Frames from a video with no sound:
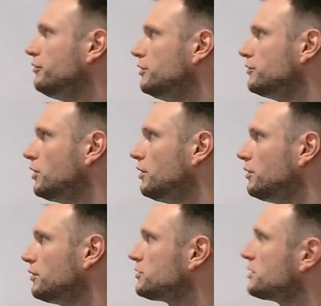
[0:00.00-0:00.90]
you've
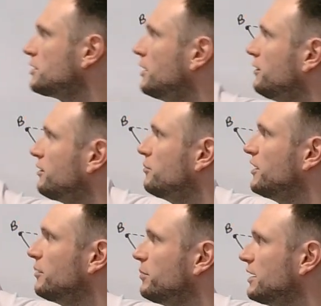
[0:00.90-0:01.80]
got
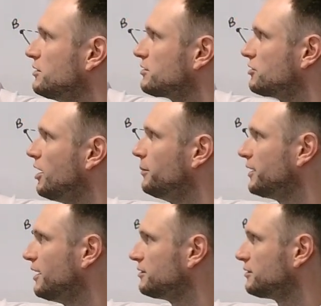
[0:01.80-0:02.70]
something being described
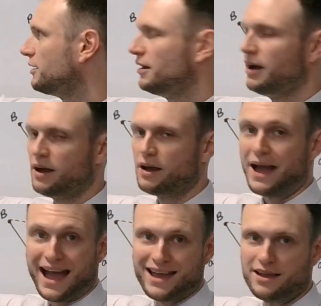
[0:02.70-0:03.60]
as
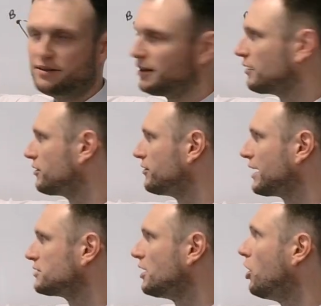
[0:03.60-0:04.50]
A, so you have the
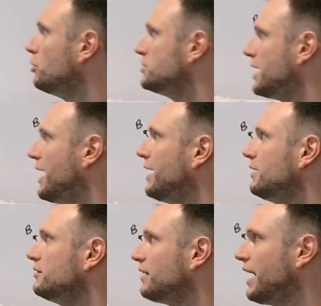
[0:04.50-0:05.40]
vector O to A
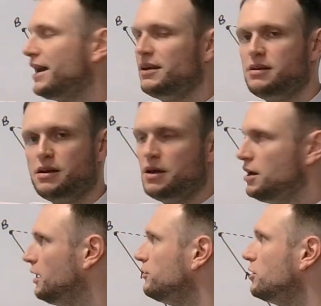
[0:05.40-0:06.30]
is A.
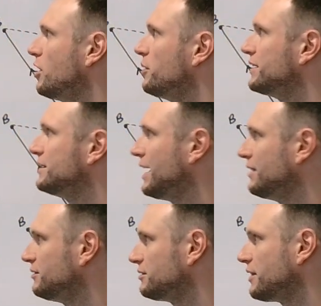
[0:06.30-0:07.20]
If you go
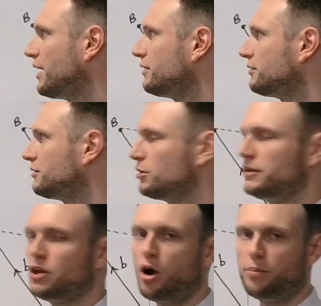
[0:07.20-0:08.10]
against that, so in
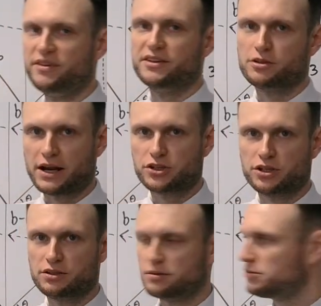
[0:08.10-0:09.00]
the opposite
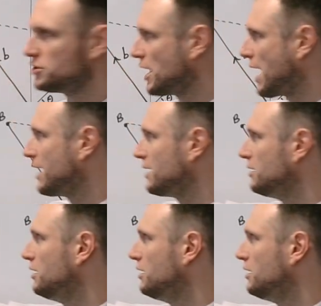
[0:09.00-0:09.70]
direction to A,